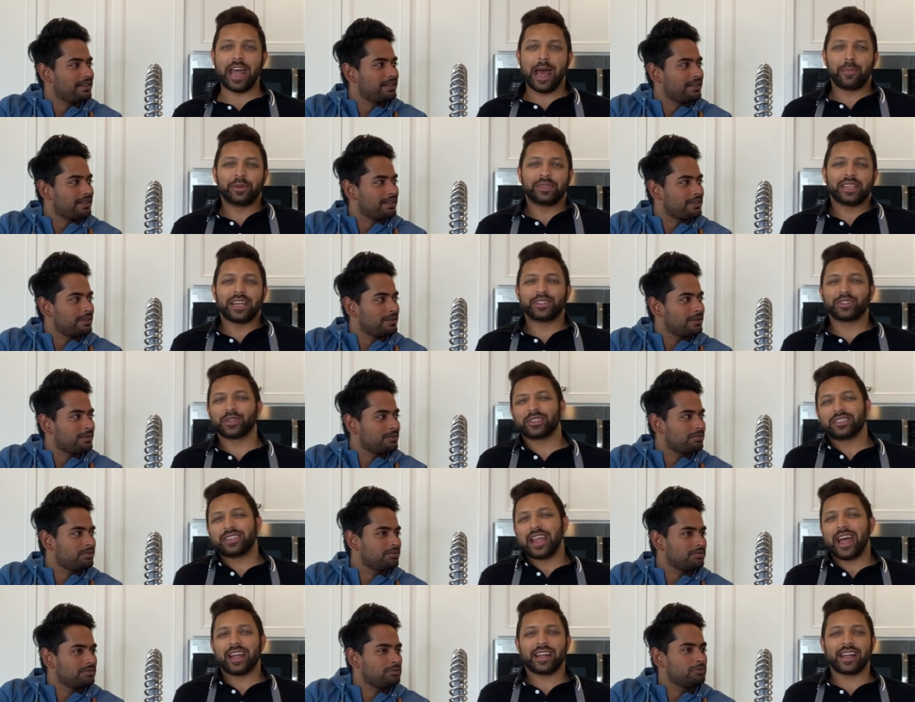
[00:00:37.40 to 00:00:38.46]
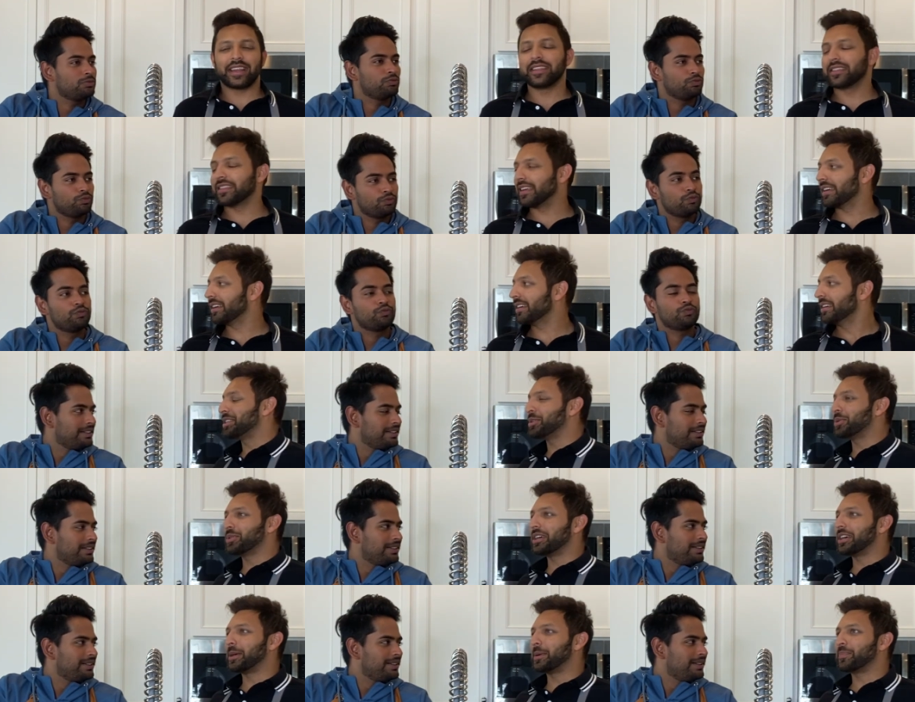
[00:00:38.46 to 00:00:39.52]
Speaker 1: appetizer snack kind of thing. You know
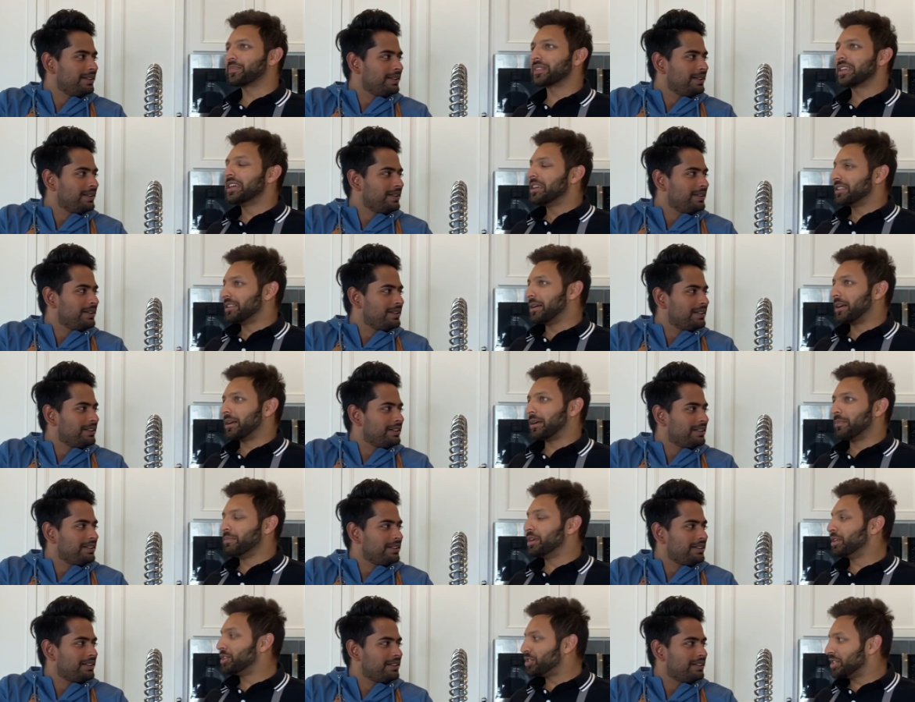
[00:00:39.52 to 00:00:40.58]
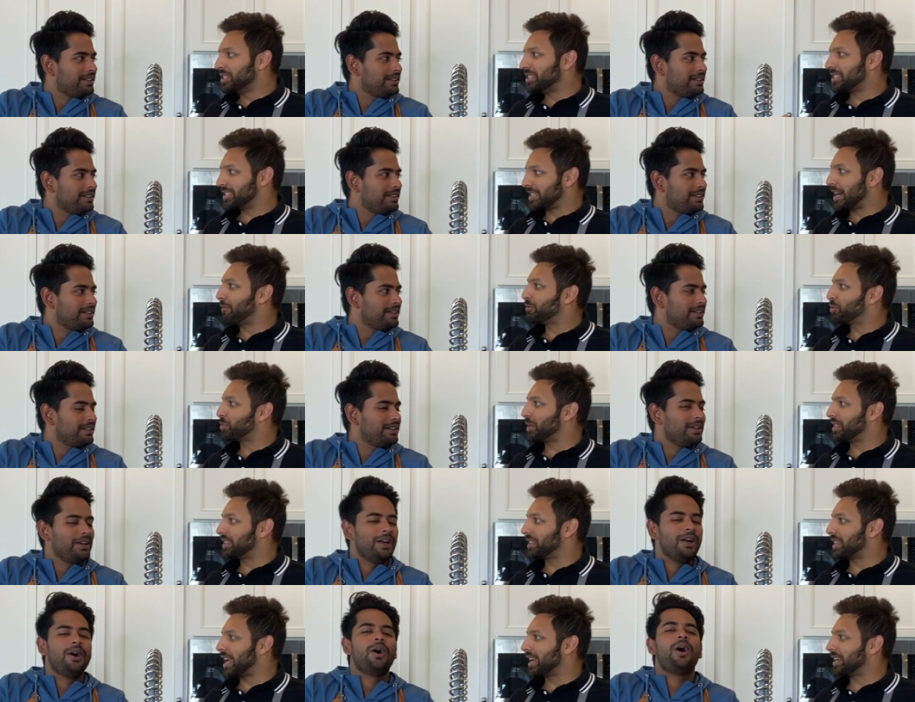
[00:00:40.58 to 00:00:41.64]
the um, the mirchi stuffed with
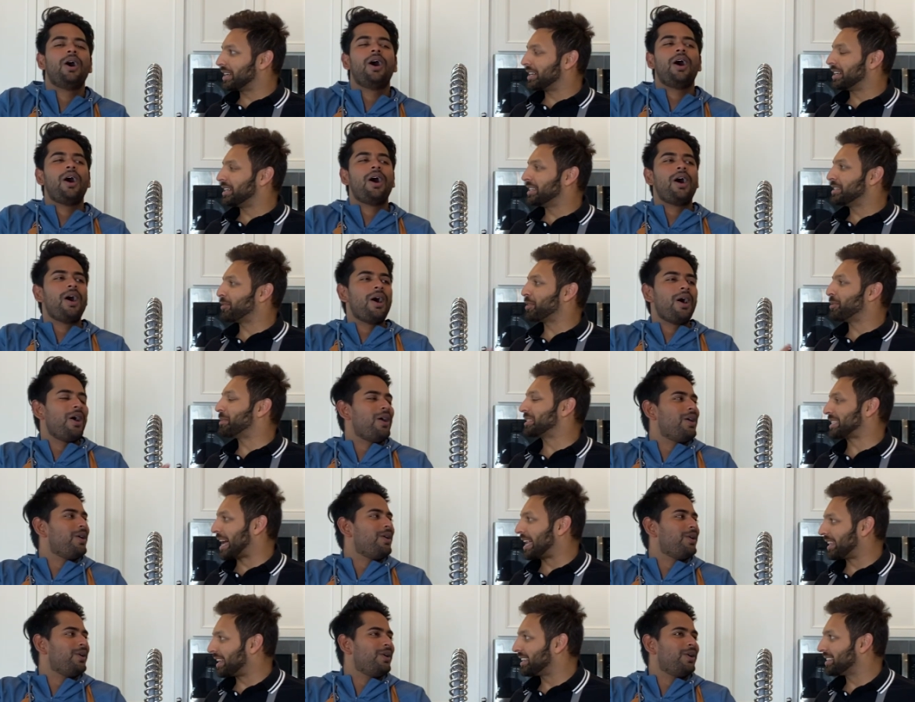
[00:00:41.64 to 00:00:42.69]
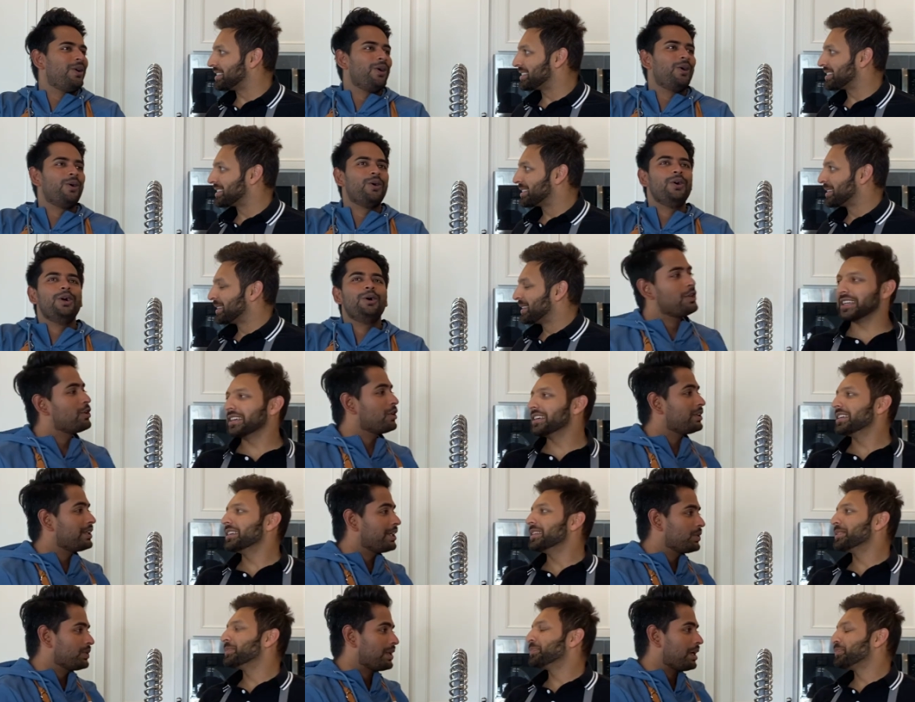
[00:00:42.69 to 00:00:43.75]
like uh, oh, different masalas. Oh.
Speaker 2: You know
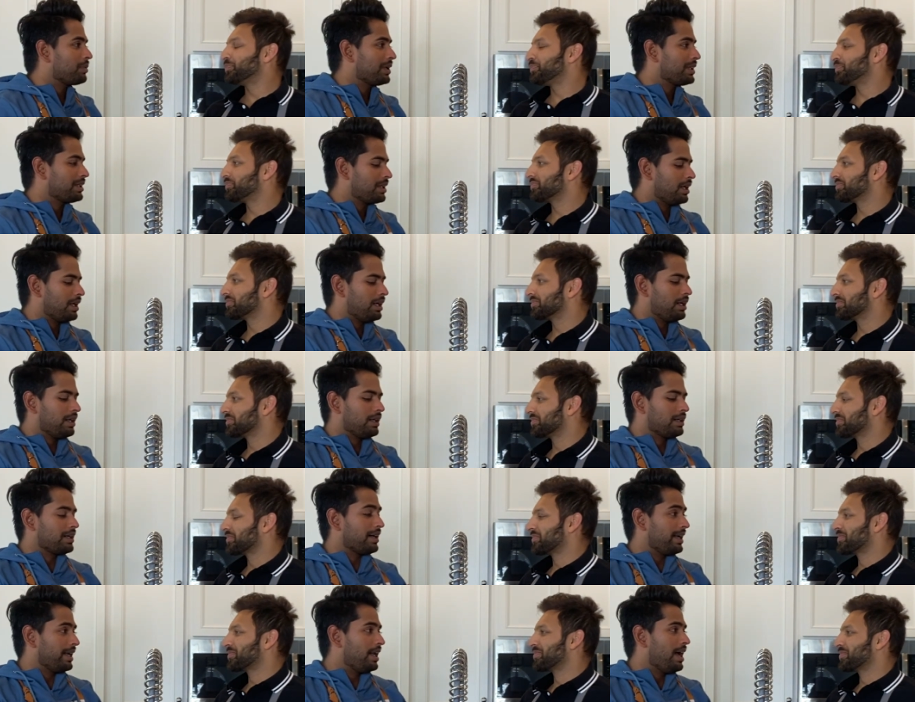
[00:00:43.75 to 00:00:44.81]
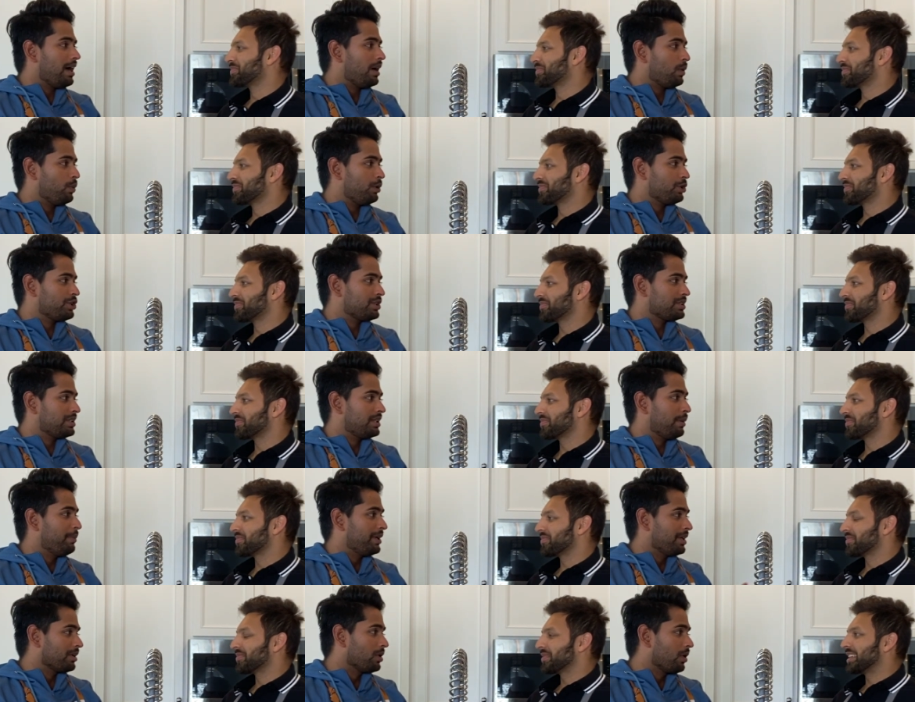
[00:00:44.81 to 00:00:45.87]
they do that with uh, karela, which is the
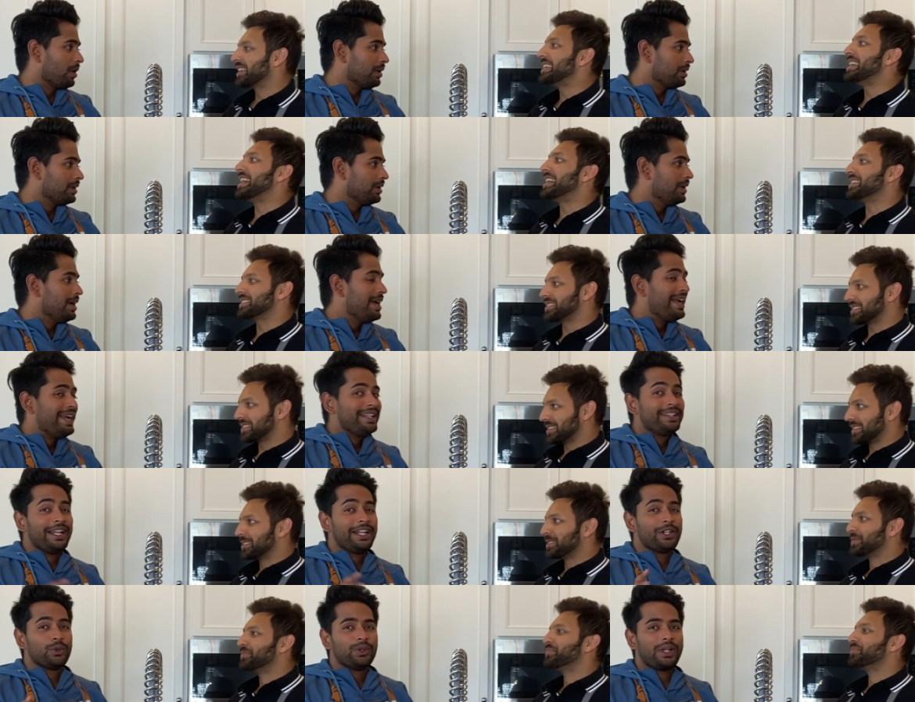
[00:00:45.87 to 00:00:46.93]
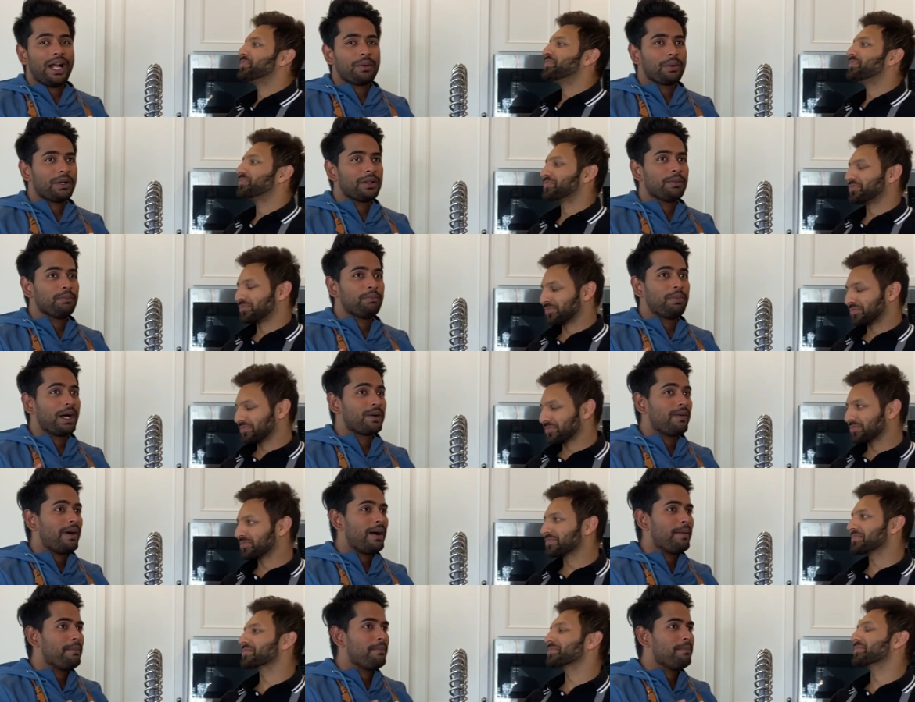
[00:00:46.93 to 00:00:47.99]
bitter gourd. Yes. They do that with
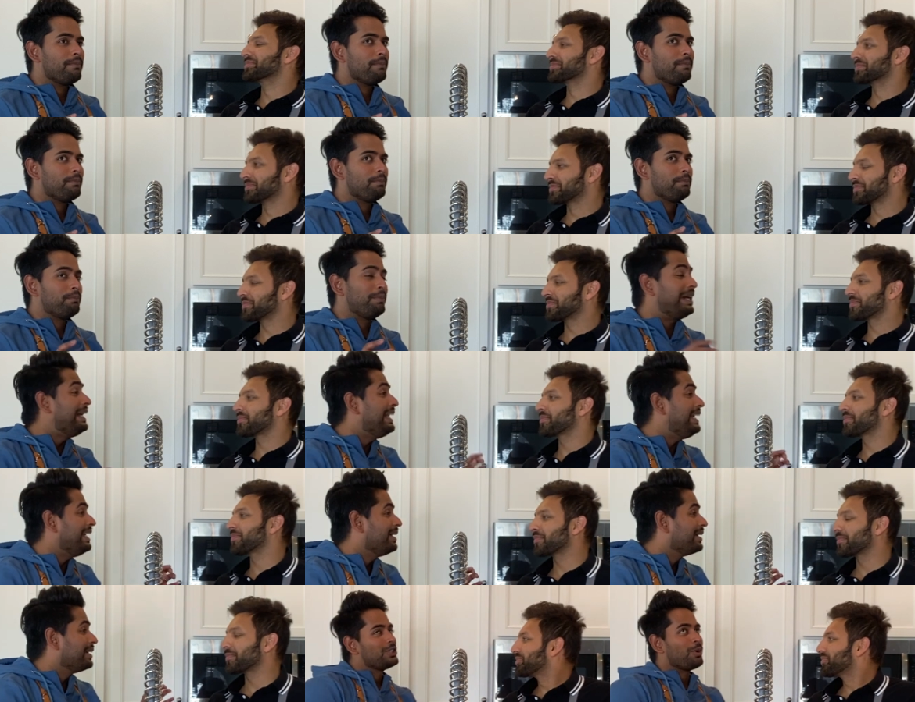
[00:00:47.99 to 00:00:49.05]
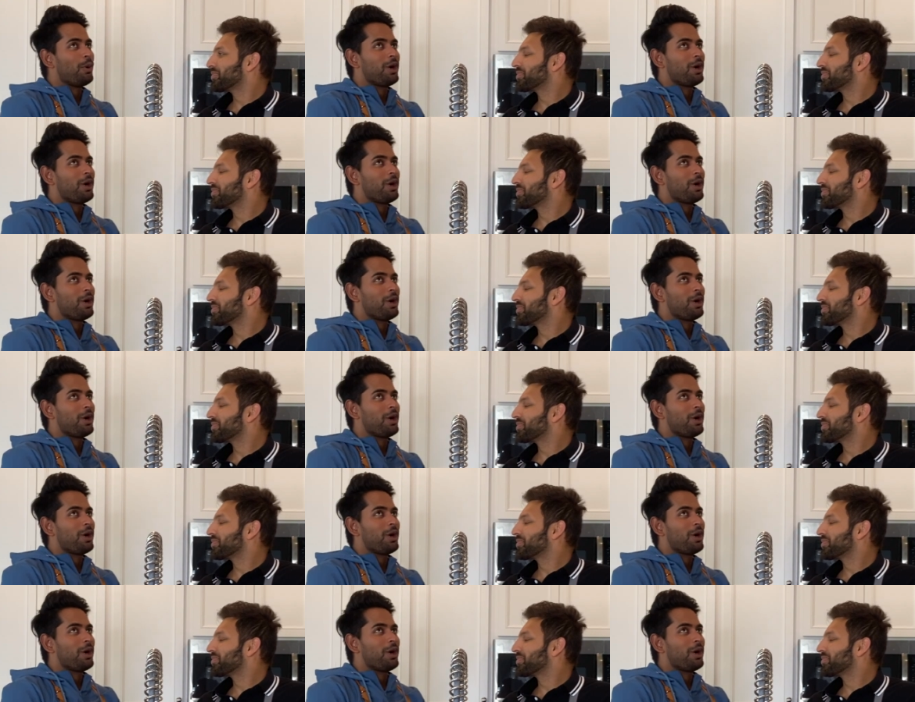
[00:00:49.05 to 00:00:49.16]
bharwa bhindi. So